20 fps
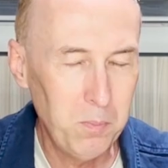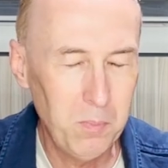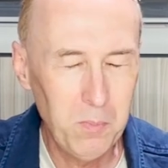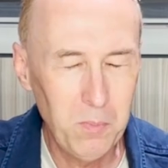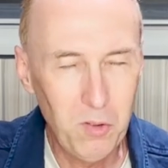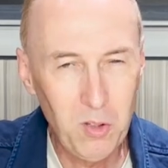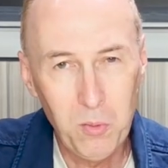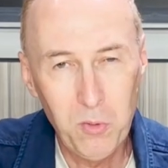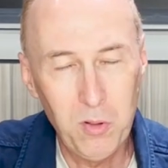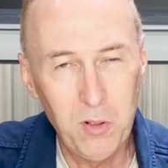
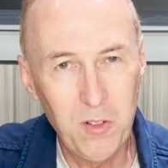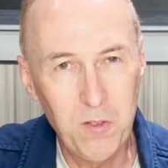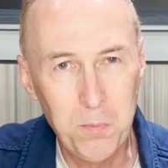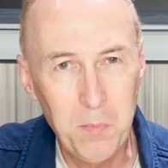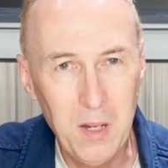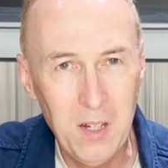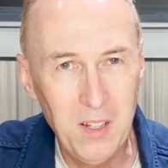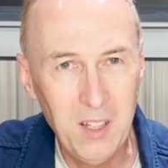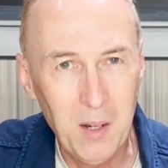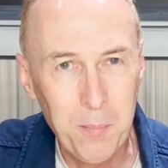some sort of
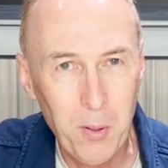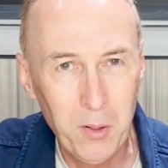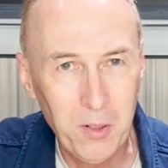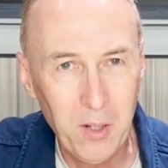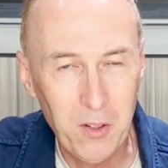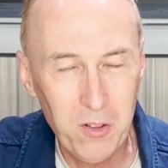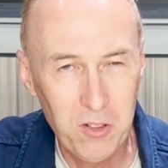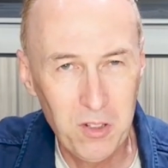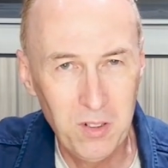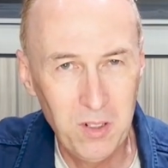media
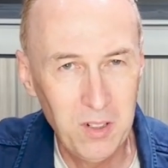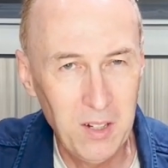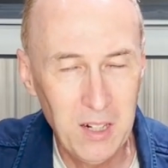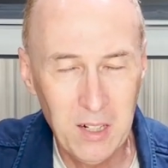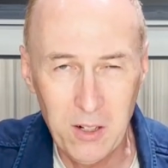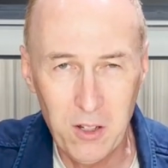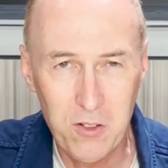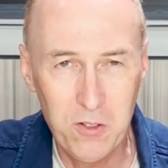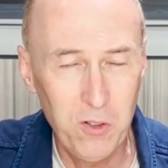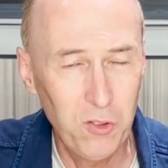production in
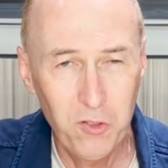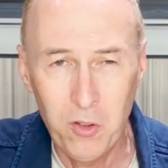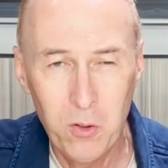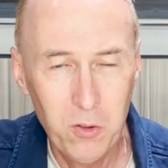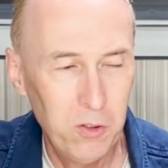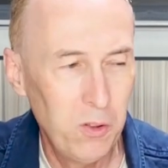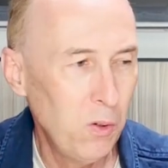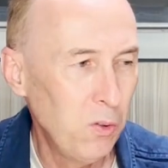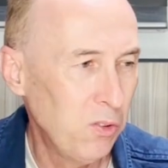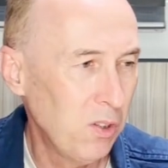English. Just
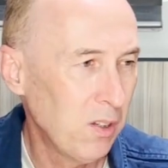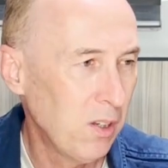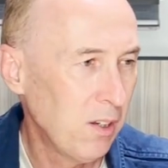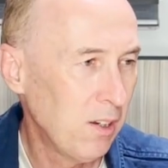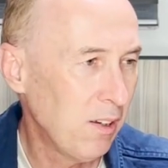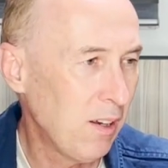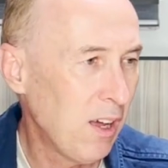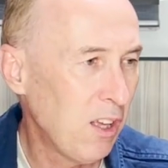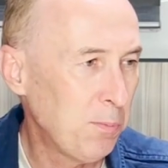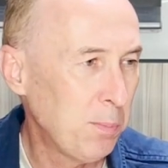don't use it.
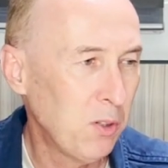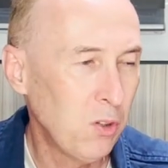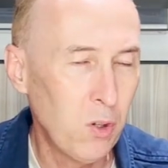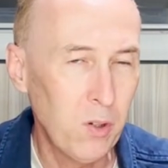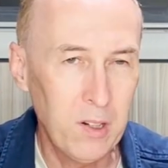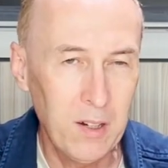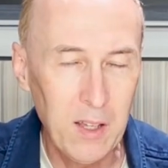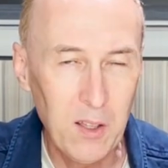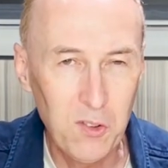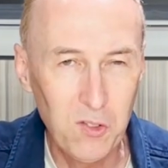Last but
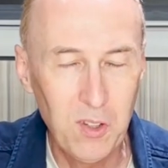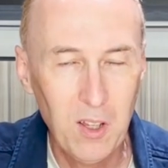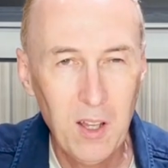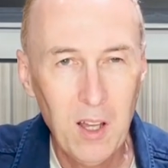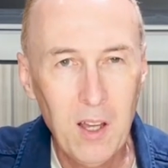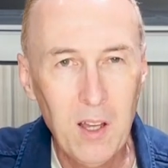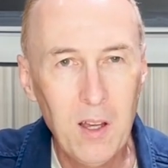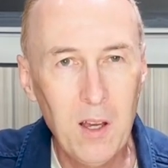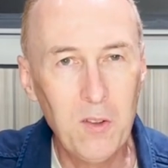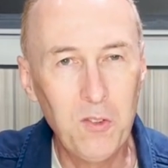not least.
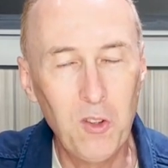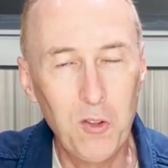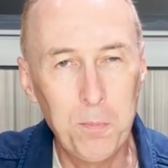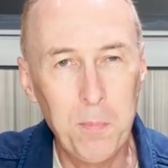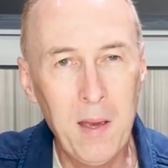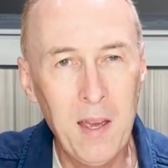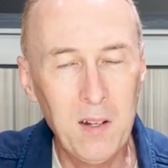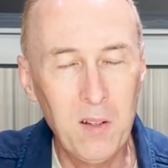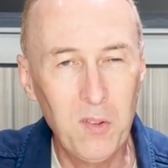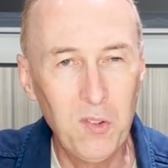It's as
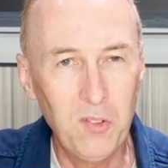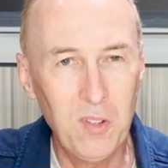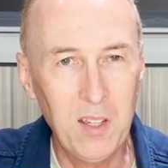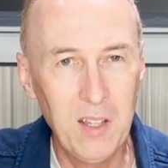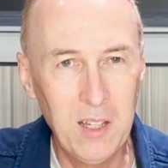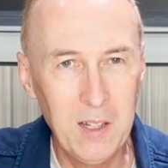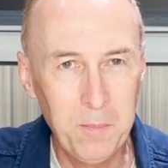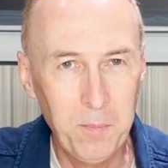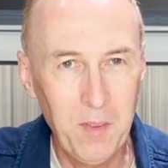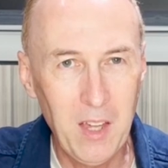bad as
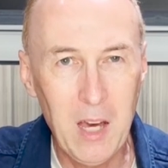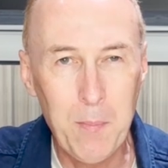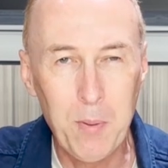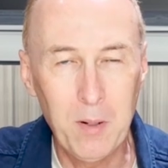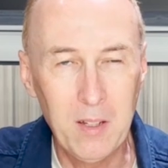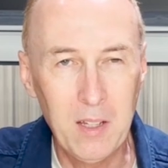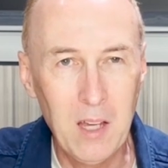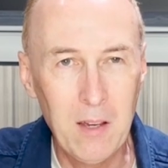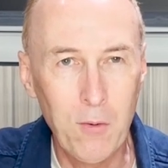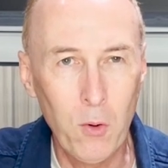saying
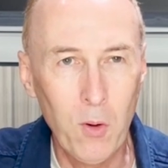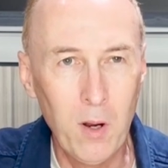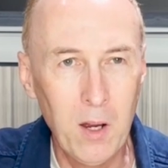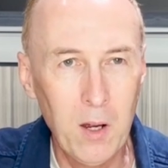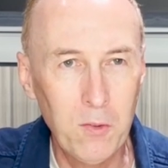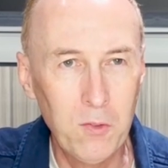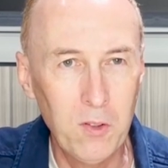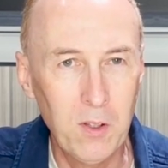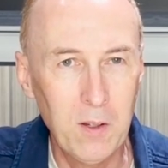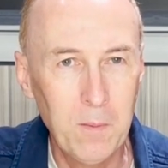happily ever
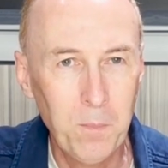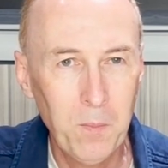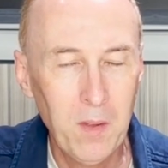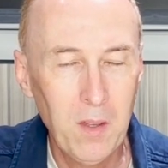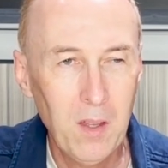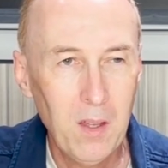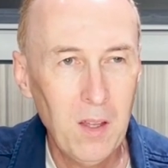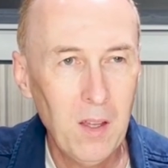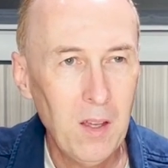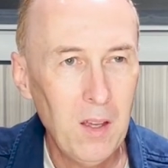after.
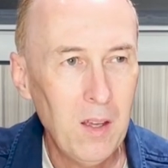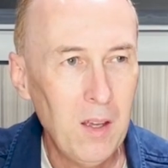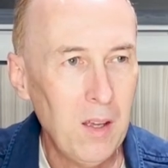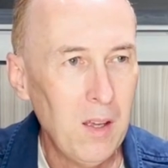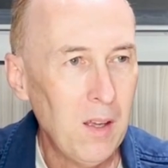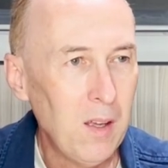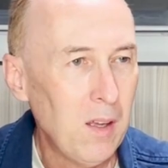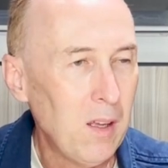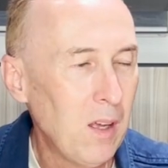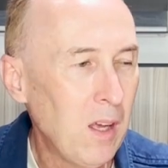
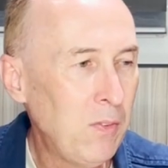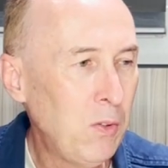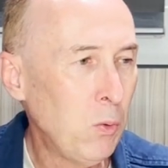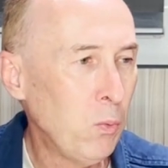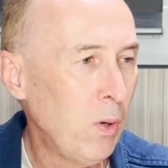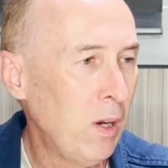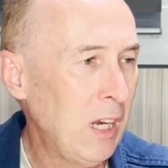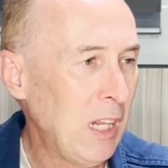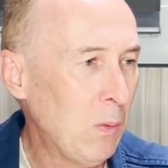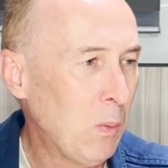If you
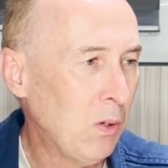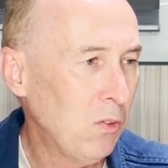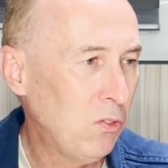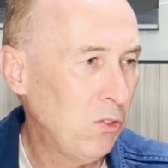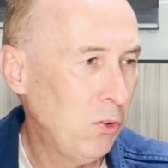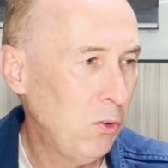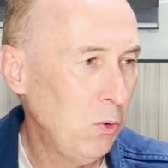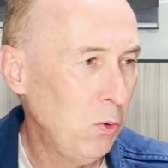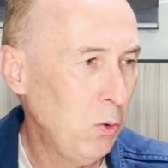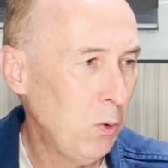really want
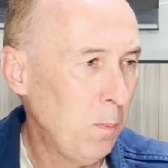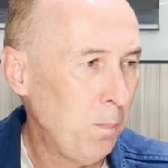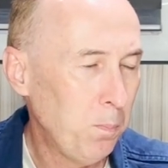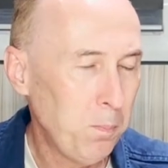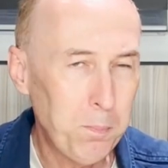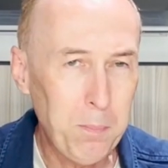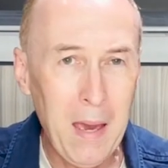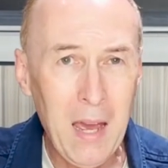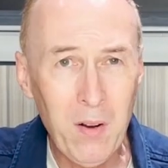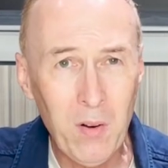to
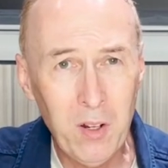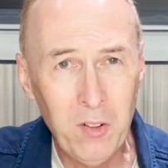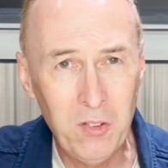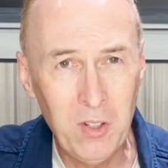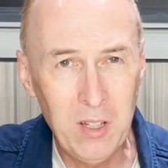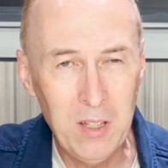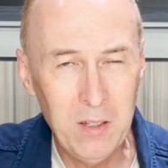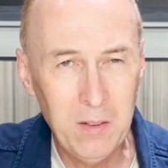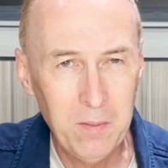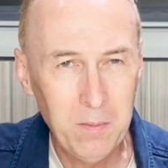
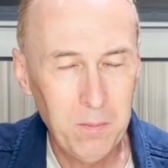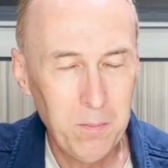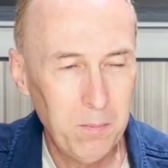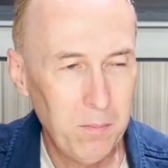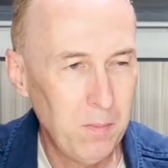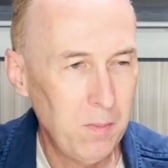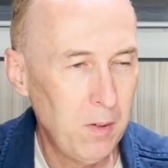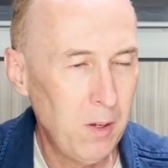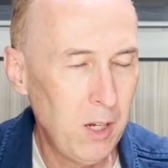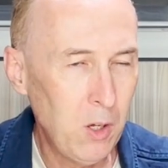parody,
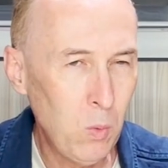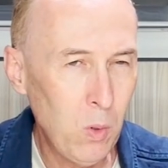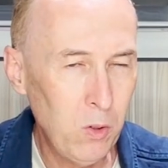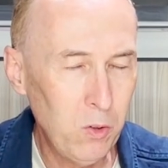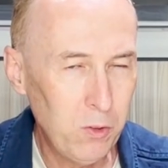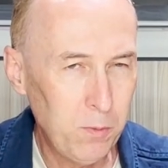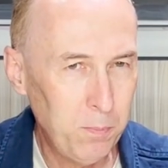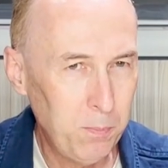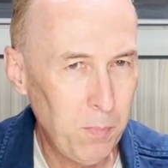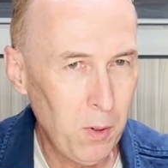and I
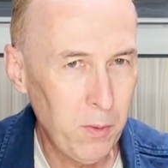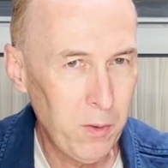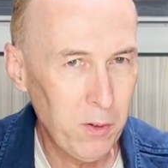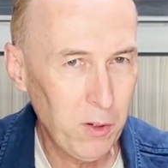won't bother